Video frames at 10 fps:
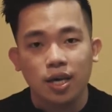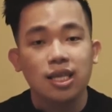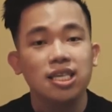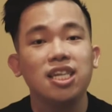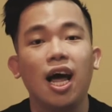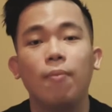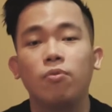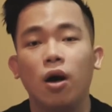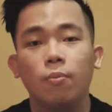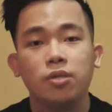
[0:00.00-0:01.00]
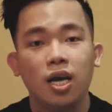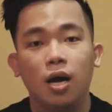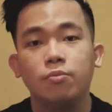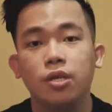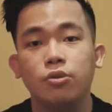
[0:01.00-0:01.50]
these laptops
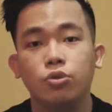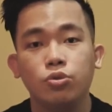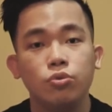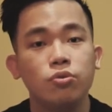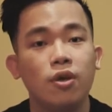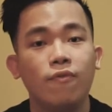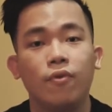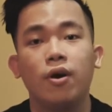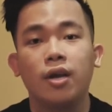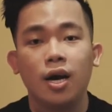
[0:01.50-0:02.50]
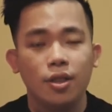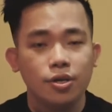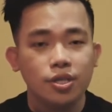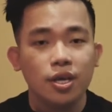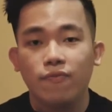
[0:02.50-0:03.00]
comes into two different
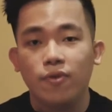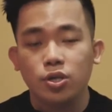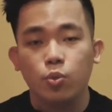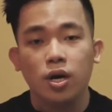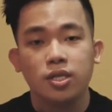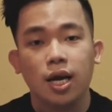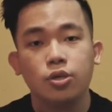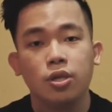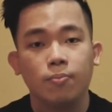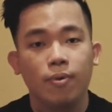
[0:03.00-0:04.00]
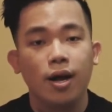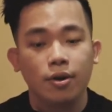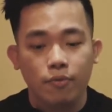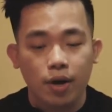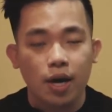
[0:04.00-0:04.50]
colors. The first one is actually the pine
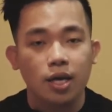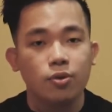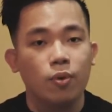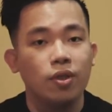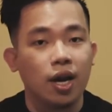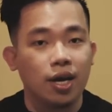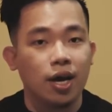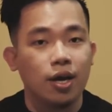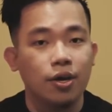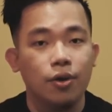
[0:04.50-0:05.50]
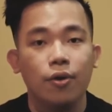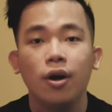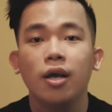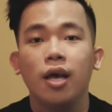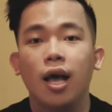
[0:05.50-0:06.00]
gray as the one that I got
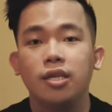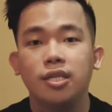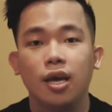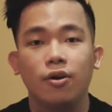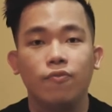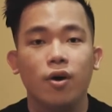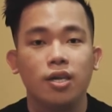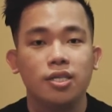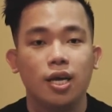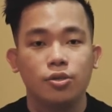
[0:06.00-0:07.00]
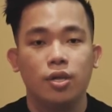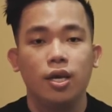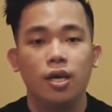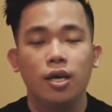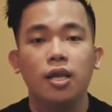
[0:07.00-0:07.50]
here, and the second one is
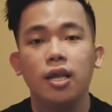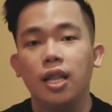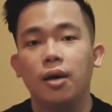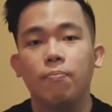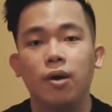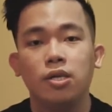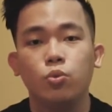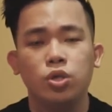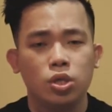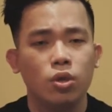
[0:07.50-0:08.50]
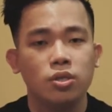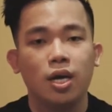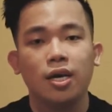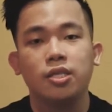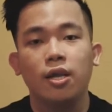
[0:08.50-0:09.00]
actually the lilac mist, which just looks
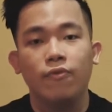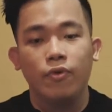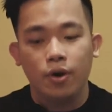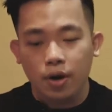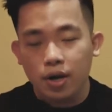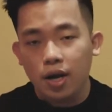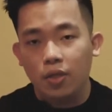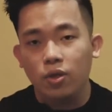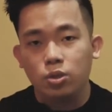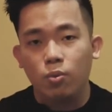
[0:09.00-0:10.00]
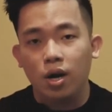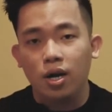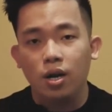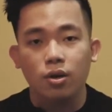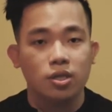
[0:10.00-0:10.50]
like a silver, and this
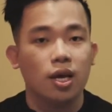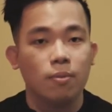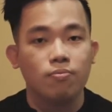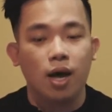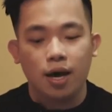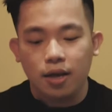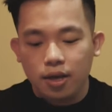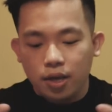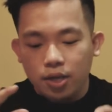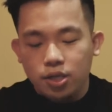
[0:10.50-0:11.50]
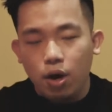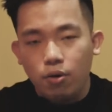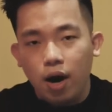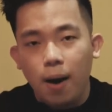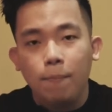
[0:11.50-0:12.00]
one looks like a black.
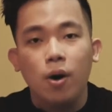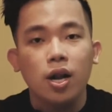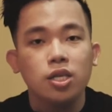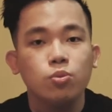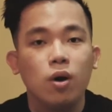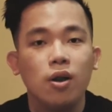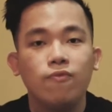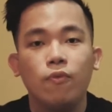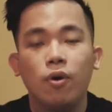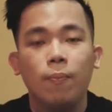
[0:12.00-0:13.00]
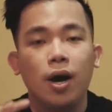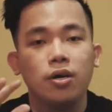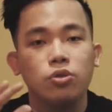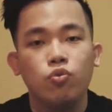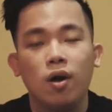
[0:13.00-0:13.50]
So I bought this one for
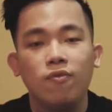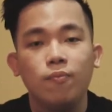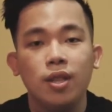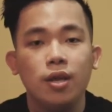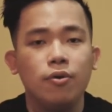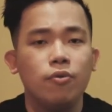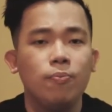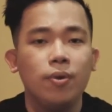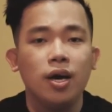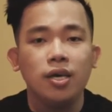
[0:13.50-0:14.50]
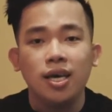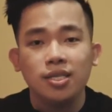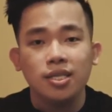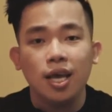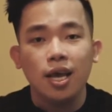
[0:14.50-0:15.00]
about 12 million rupiah
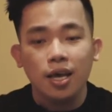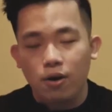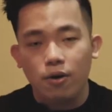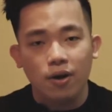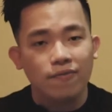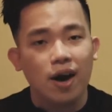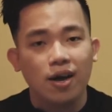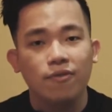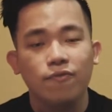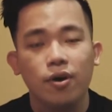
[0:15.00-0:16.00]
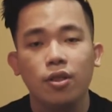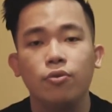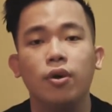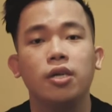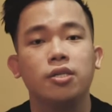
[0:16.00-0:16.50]
yesterday, or if I convert it
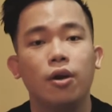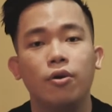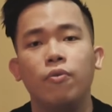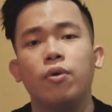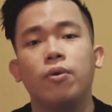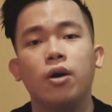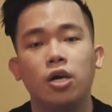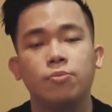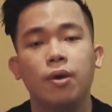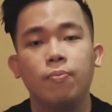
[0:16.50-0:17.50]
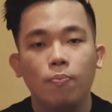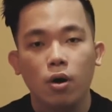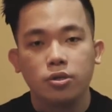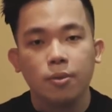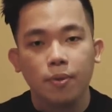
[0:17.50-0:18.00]
to US dollar, it will cost me
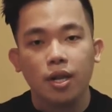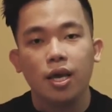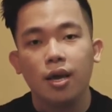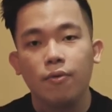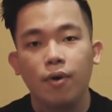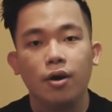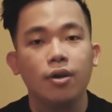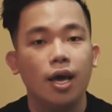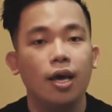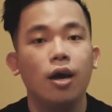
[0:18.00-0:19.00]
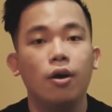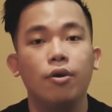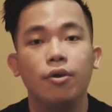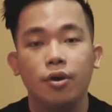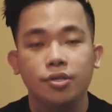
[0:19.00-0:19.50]
approximately around
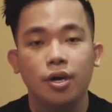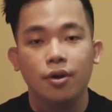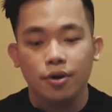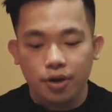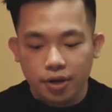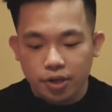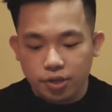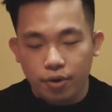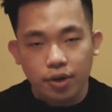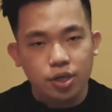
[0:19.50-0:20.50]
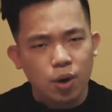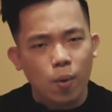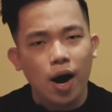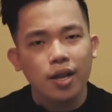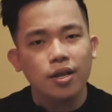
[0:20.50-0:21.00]
800 US dollar. So it's
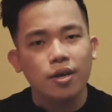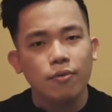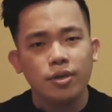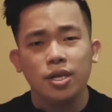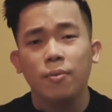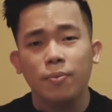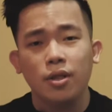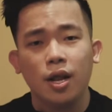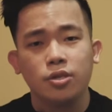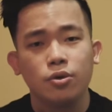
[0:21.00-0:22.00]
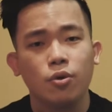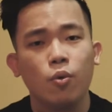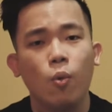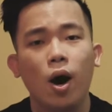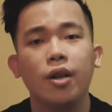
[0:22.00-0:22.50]
quite reasonable and also
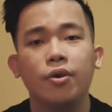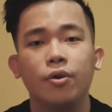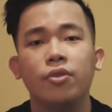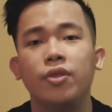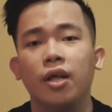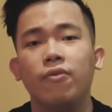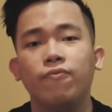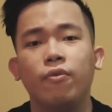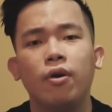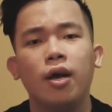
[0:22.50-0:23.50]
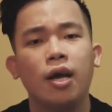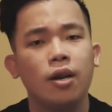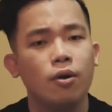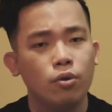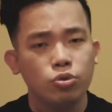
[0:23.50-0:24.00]
quite good deal for
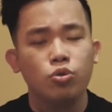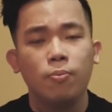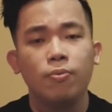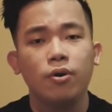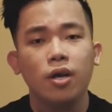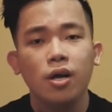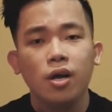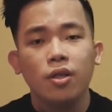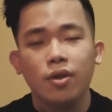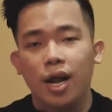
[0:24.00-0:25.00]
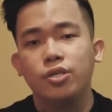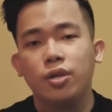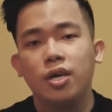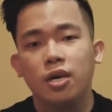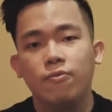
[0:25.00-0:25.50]
an ultrabook that
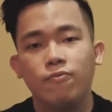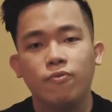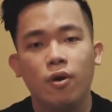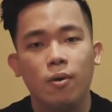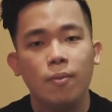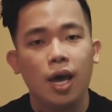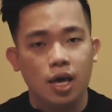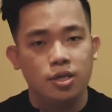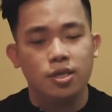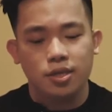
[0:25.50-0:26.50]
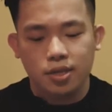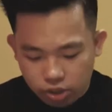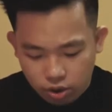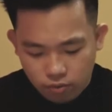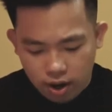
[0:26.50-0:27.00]
actually comes from Asus.
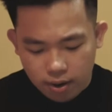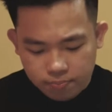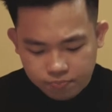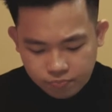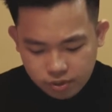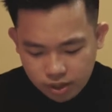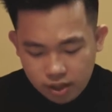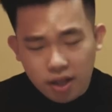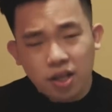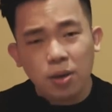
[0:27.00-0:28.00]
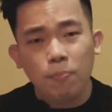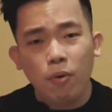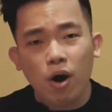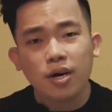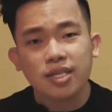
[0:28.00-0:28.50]
So the
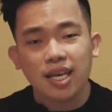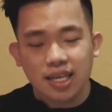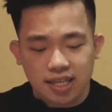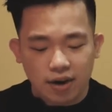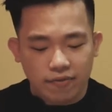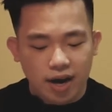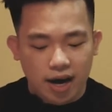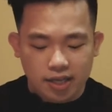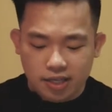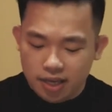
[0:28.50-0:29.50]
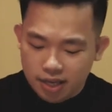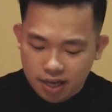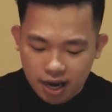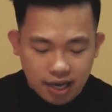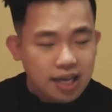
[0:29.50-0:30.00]
box itself guys,
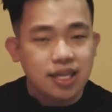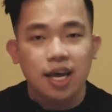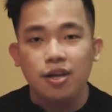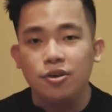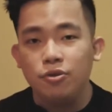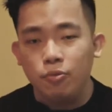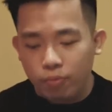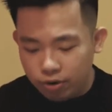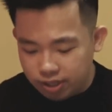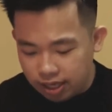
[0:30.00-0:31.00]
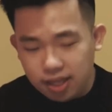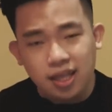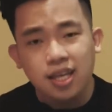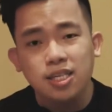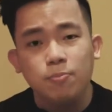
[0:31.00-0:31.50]
I can tell you no more
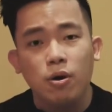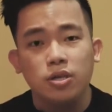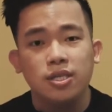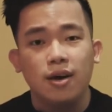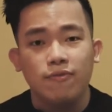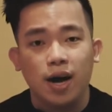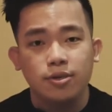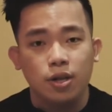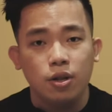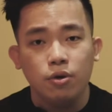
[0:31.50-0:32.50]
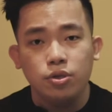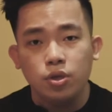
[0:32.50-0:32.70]
that this box itself actually